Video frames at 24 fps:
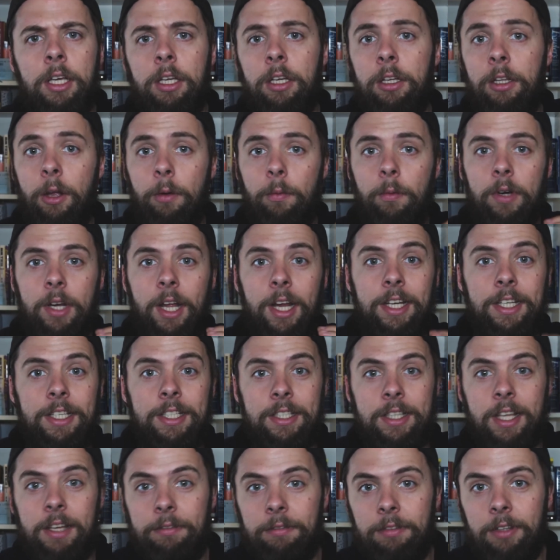You don't want any
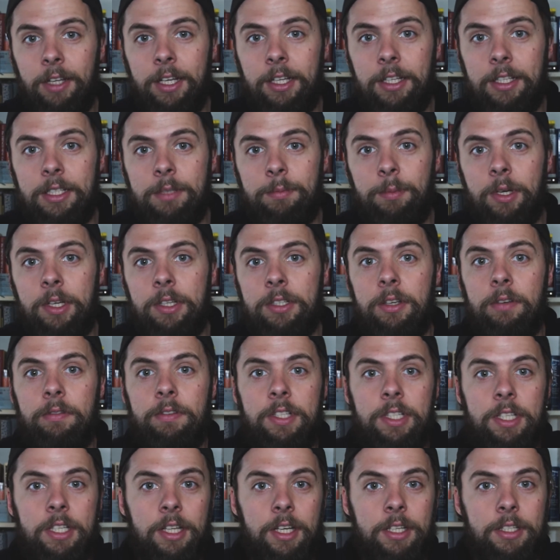stiff links because
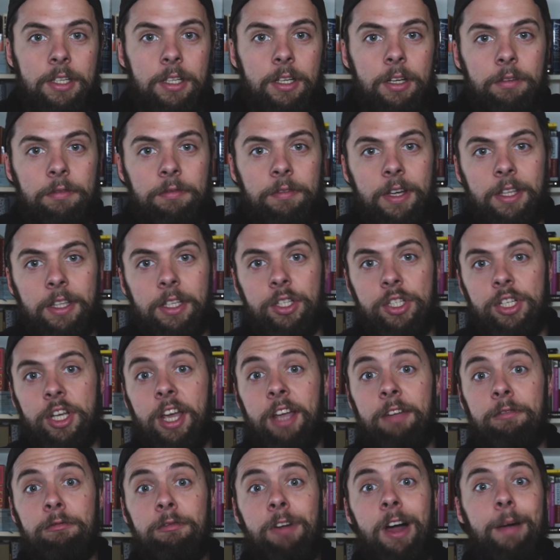obviously that's going to affect the
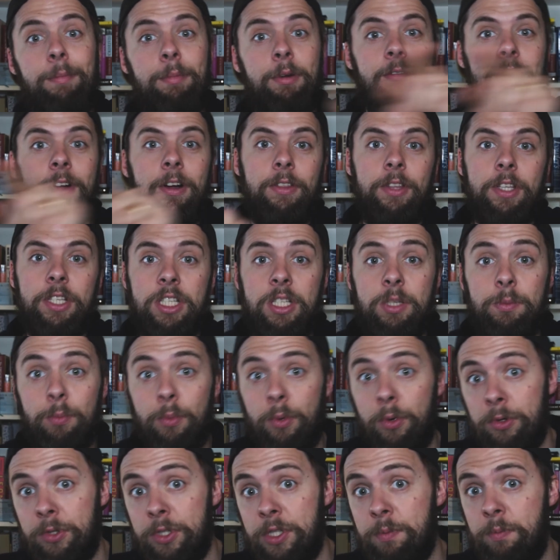chain wrapping around the
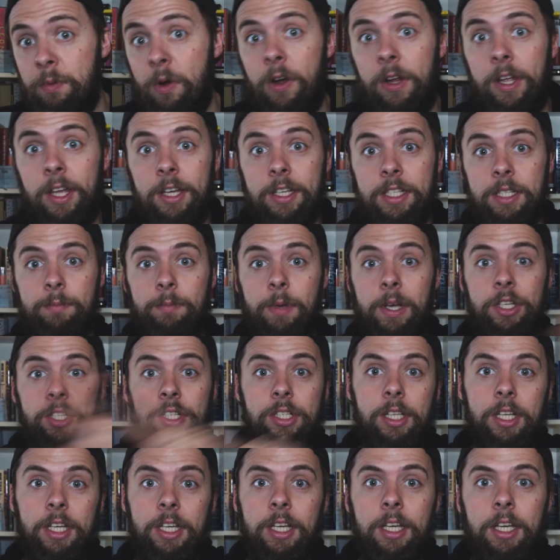small sprocket
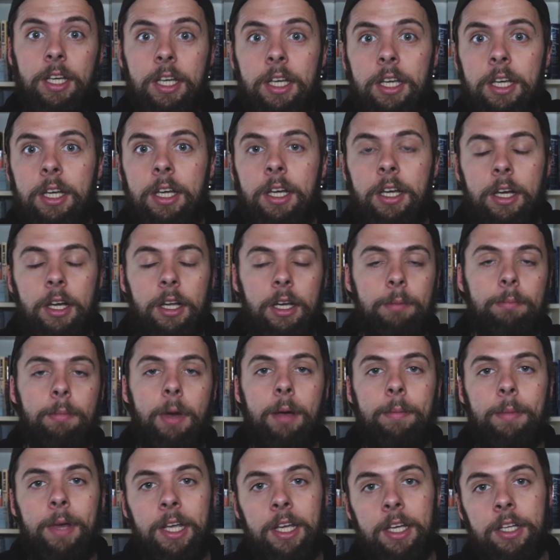especially, and it
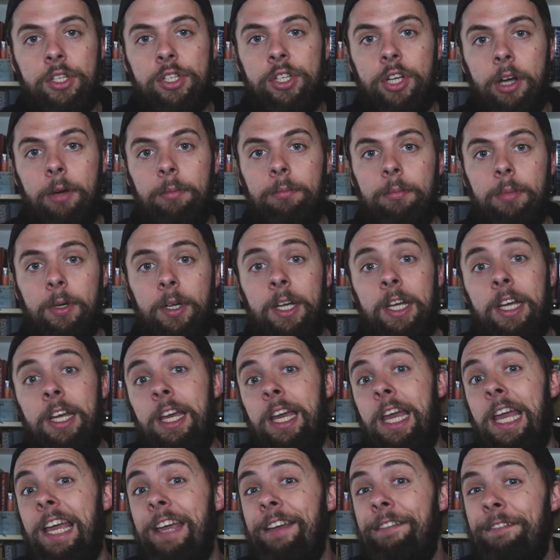might make it jump.
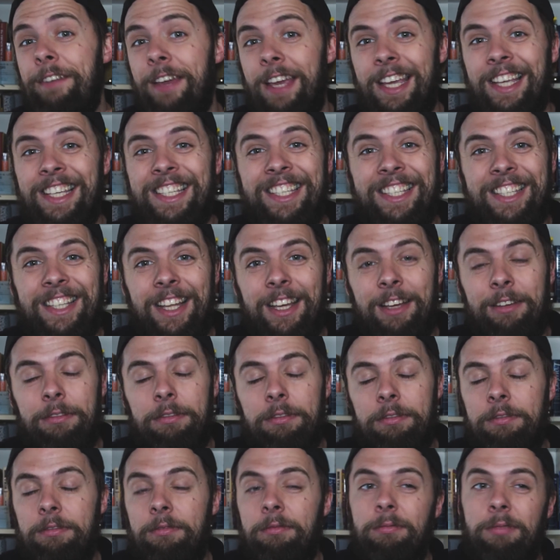If it is
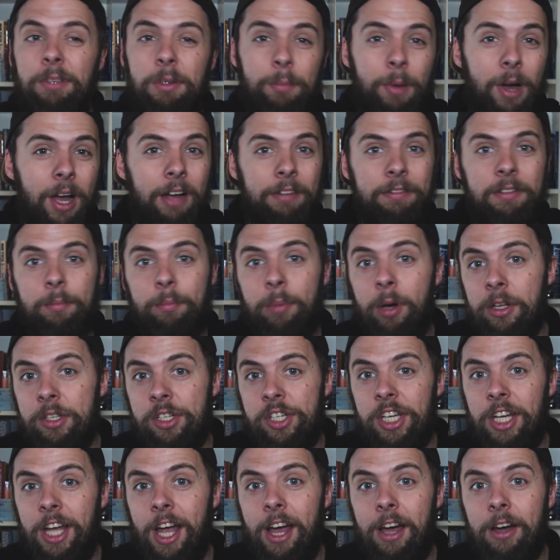stiff, you might have to
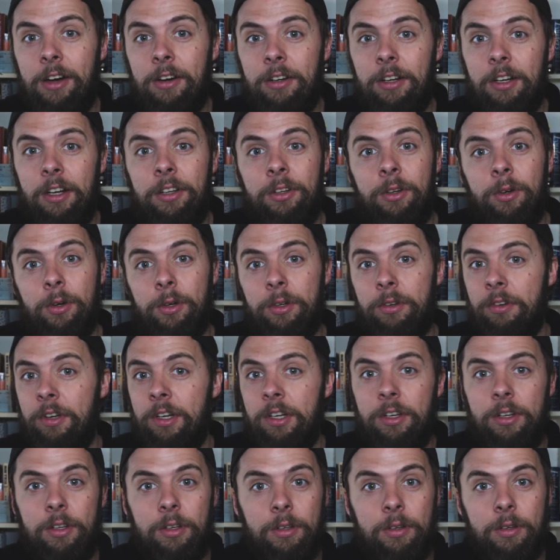punch it out and order a
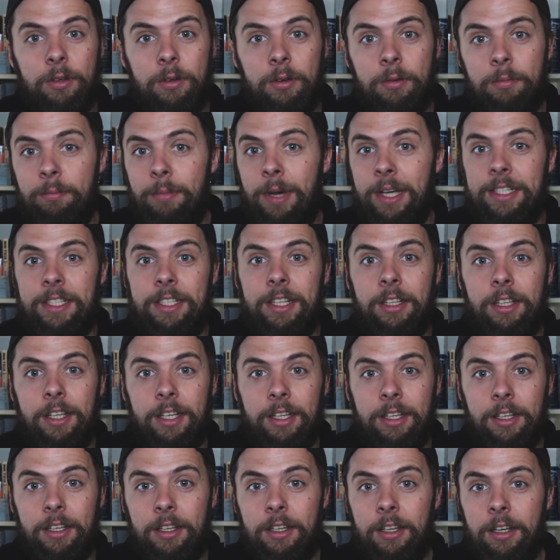new master
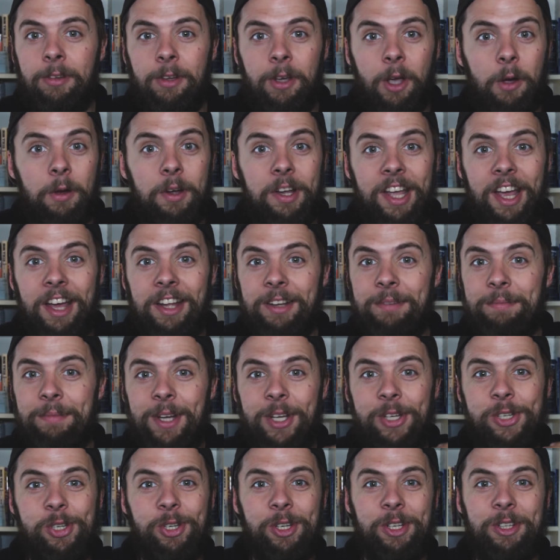link. Go again and
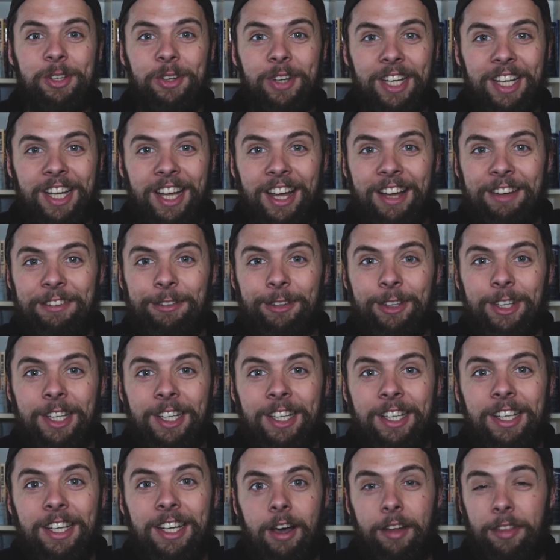make sure you do it
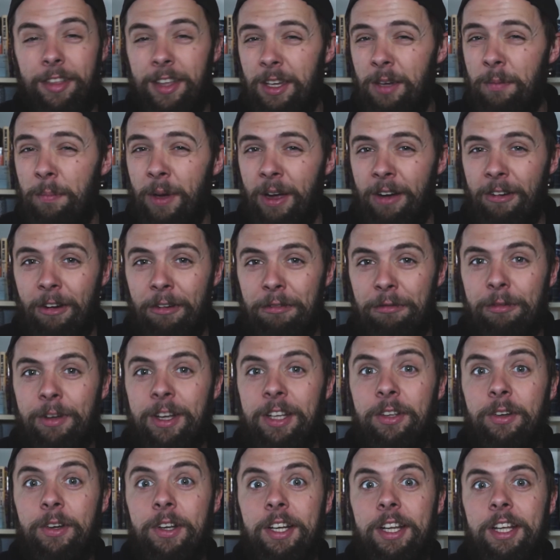carefully. I think you're better off
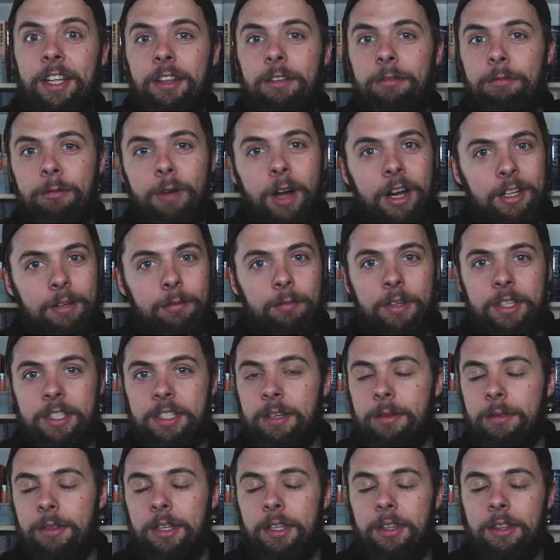redoing it than riding with
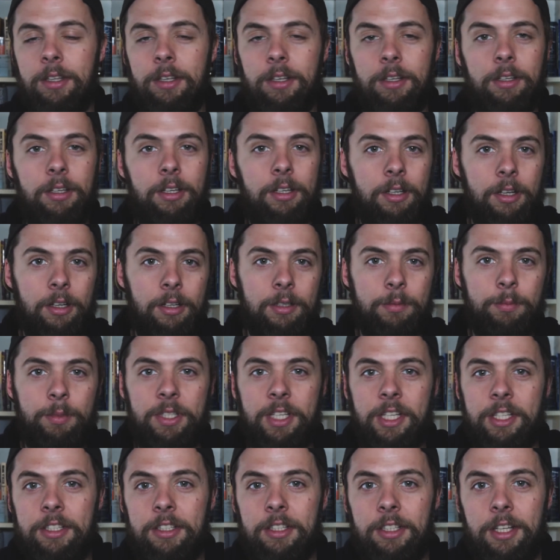something that, you know, is
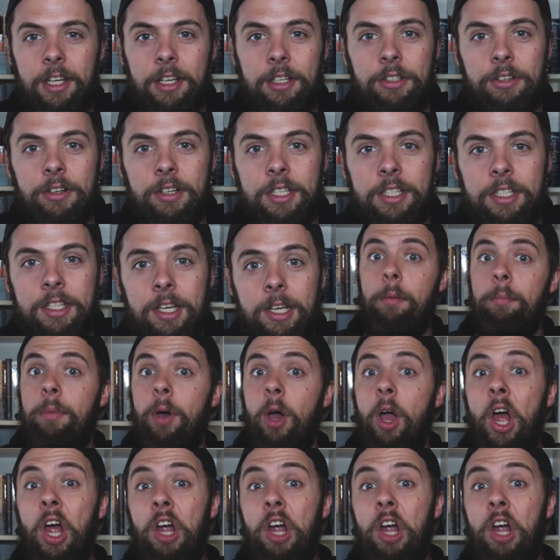potentially dangerous. But